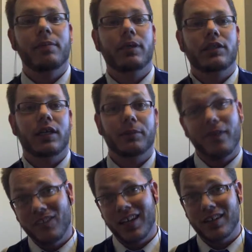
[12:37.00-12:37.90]
Much like my
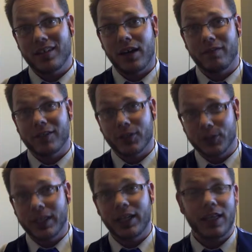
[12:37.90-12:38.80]
face out of the
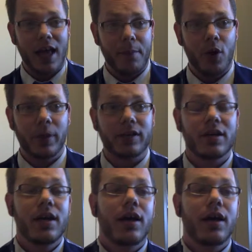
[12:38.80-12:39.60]
screen in that moment.